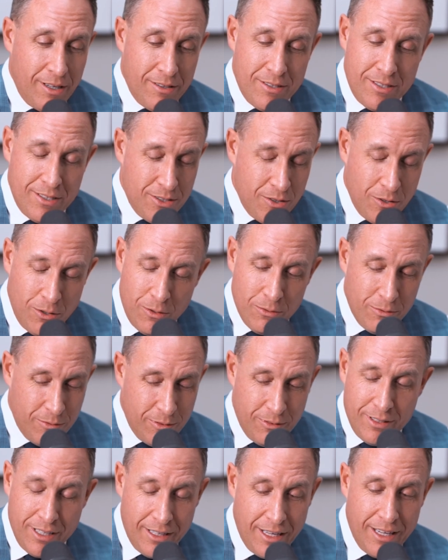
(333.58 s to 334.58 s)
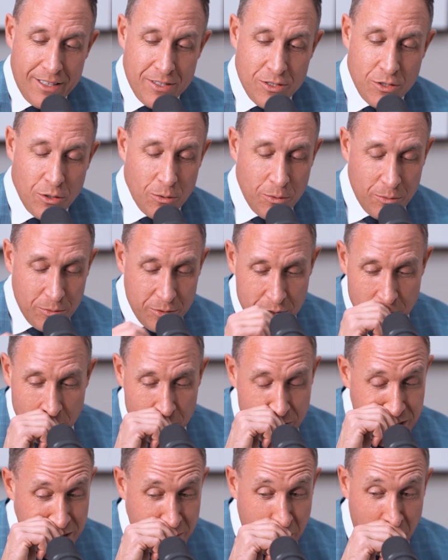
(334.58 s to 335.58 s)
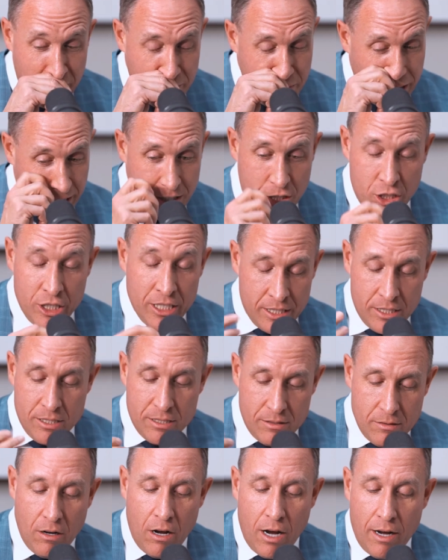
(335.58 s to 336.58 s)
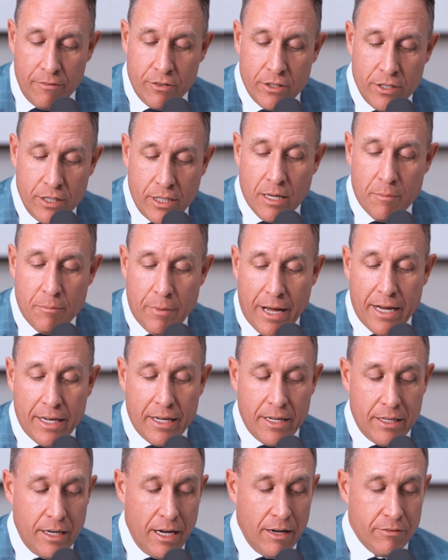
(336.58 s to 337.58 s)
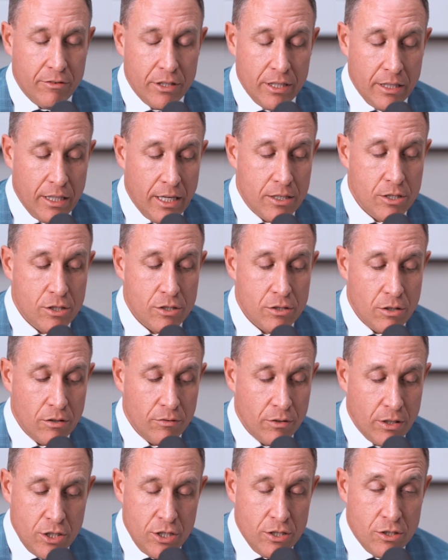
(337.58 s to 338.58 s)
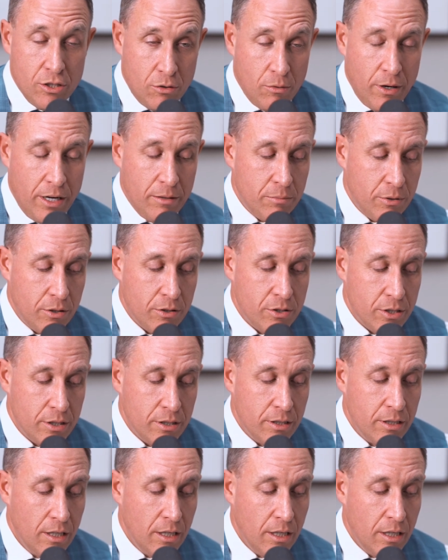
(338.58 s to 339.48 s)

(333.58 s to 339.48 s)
So it's so it's so so disappointing. But she's offered to come back in right. after the election's over. She's a great person.